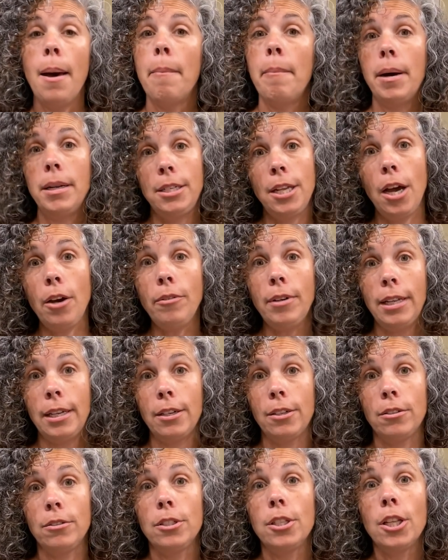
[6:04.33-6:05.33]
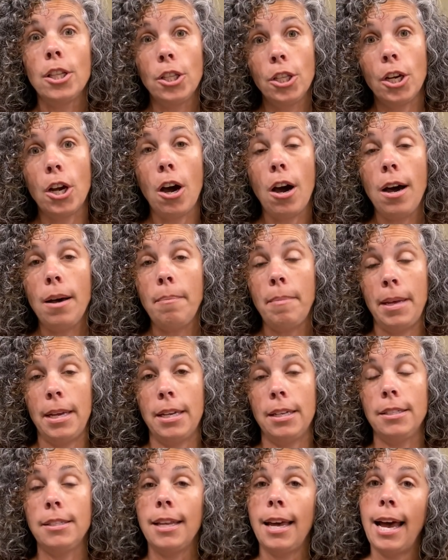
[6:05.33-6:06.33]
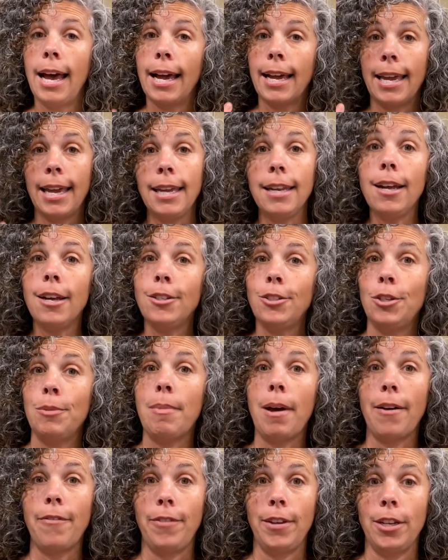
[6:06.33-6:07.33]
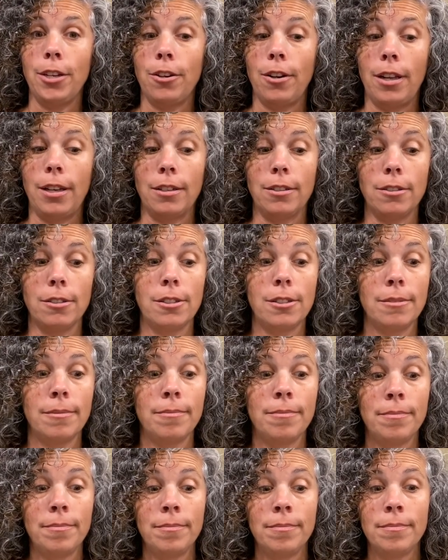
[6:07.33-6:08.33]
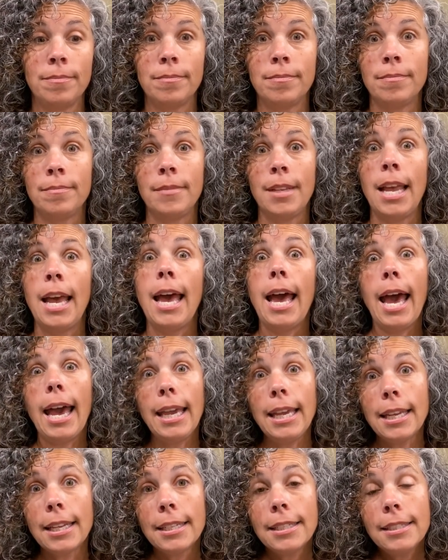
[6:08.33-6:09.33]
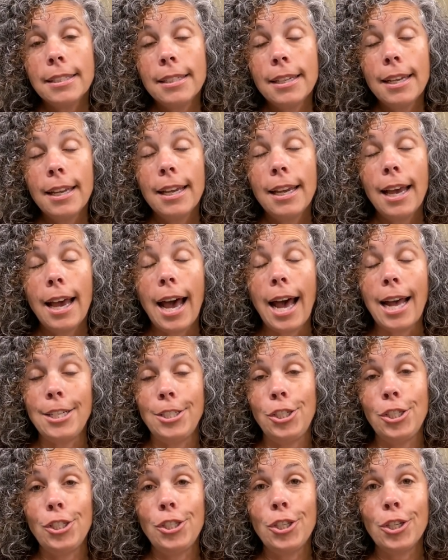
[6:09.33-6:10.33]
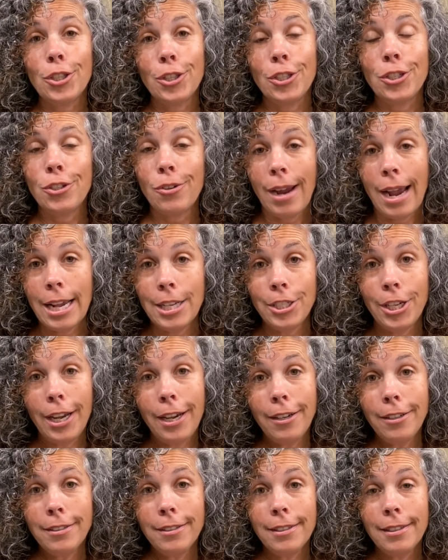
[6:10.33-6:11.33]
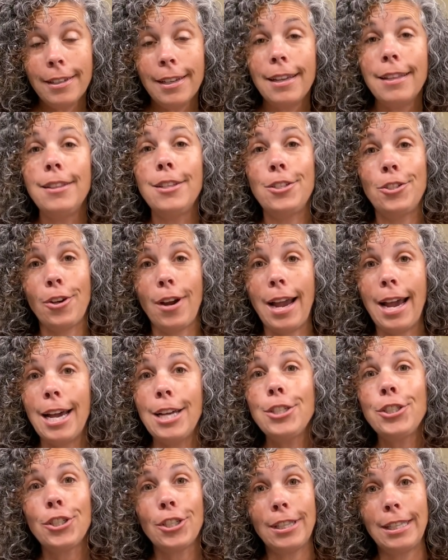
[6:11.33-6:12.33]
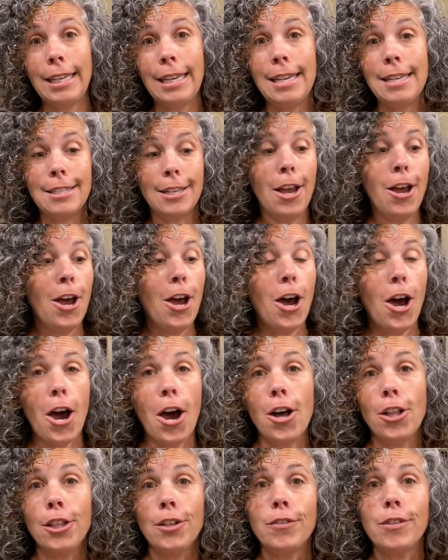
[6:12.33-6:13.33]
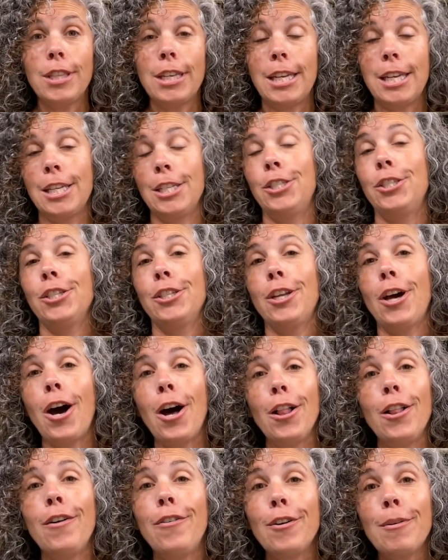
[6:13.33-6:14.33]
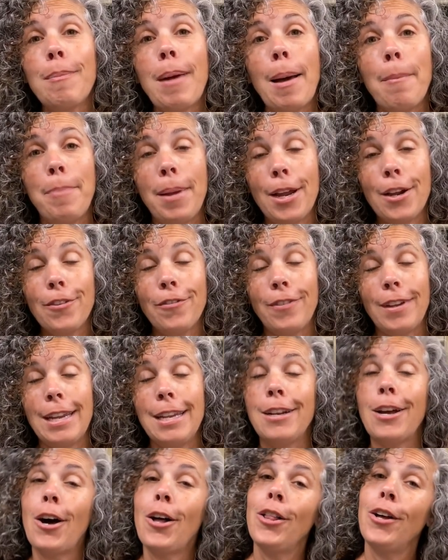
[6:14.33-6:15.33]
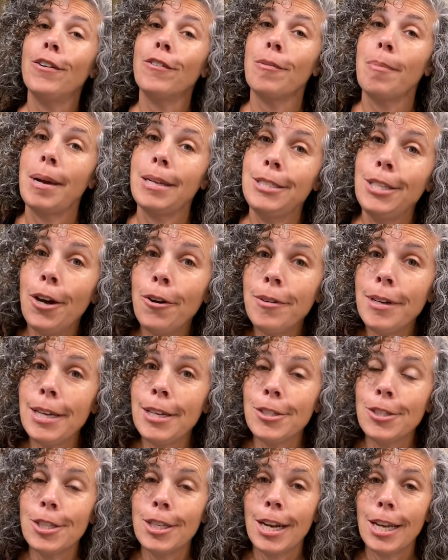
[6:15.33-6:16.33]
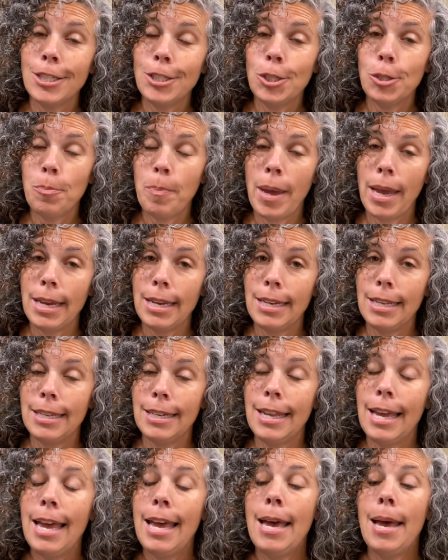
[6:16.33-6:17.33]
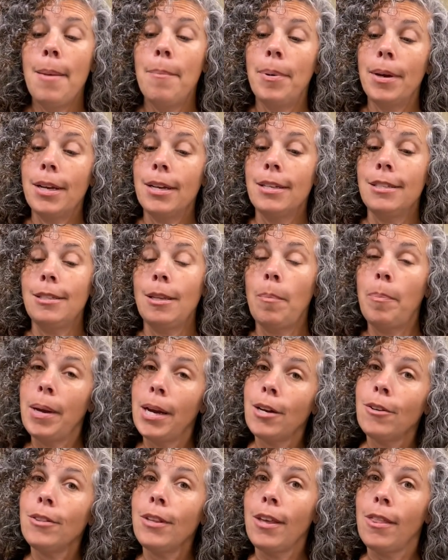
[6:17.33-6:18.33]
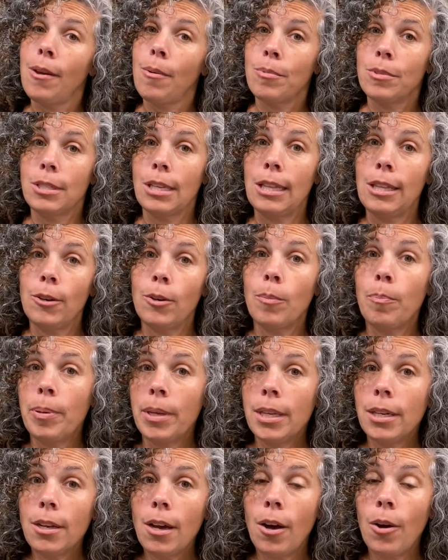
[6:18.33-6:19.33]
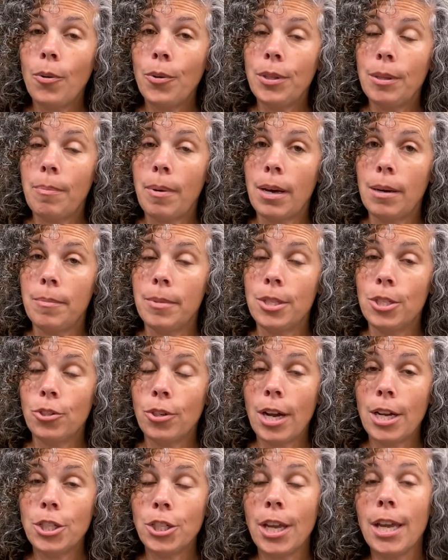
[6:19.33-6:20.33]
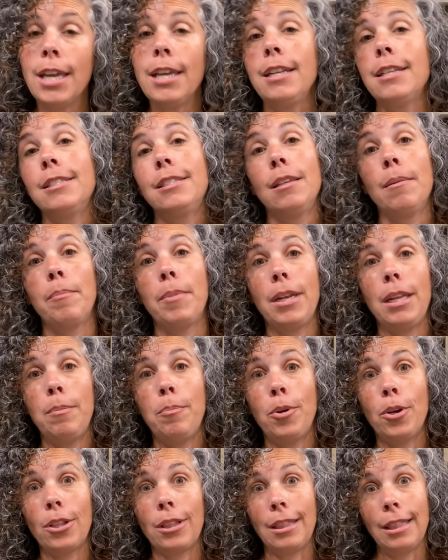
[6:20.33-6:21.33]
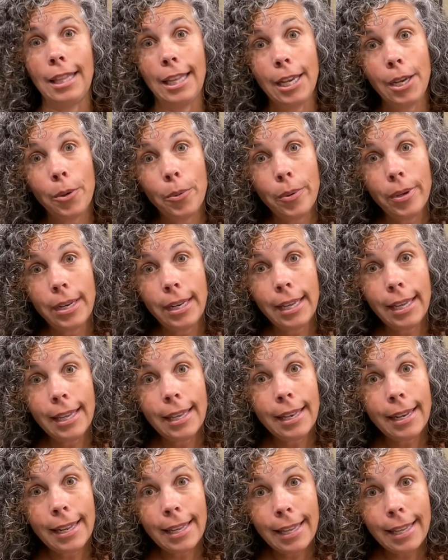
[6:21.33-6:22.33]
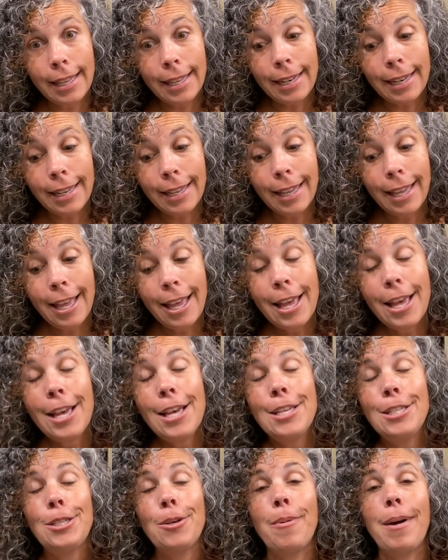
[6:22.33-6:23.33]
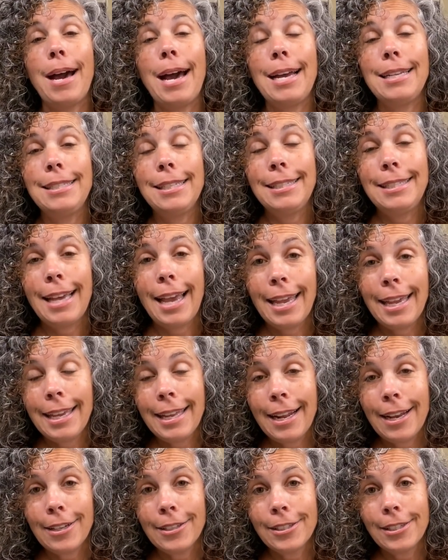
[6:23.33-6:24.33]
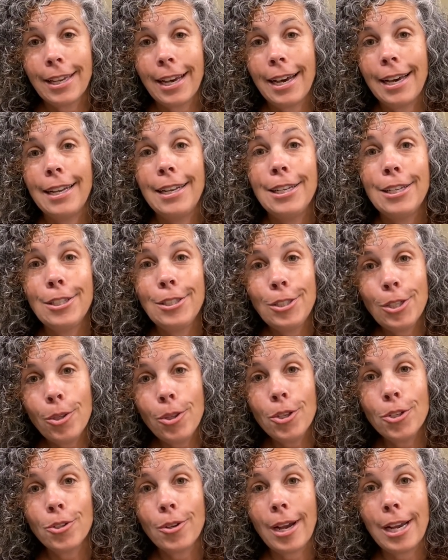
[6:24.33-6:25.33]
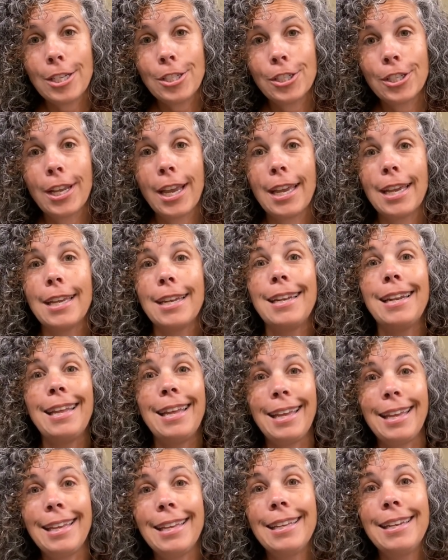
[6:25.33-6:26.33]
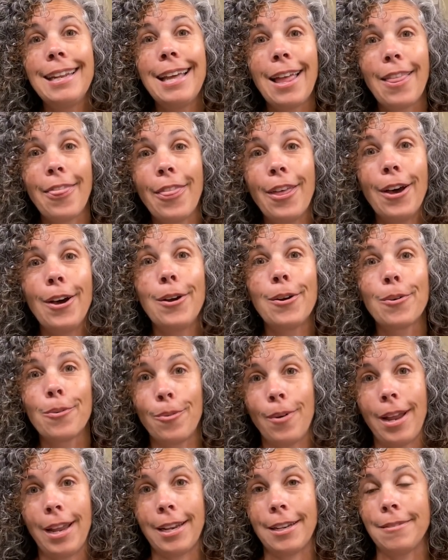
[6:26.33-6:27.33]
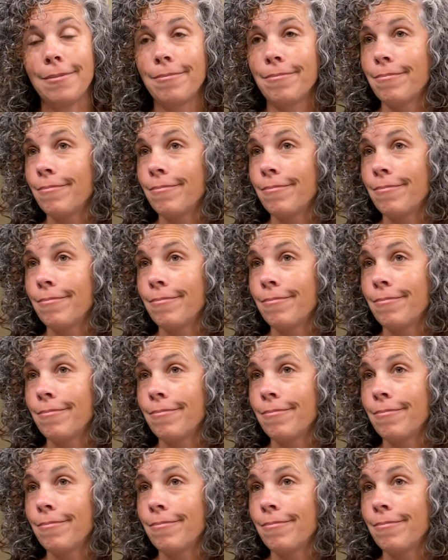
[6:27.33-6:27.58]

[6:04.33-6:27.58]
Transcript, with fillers: My toenails look a hot mess. I cannot do my fingernails. And I just took the trash out, and the trash leaked all over the kitchen, all over my bare feet, all over my toenails that I just painted because apparently there was a little pinhole in the bottom of the trash can and somebody put liquid in it. So I had to take it outside to the trash can in the rain.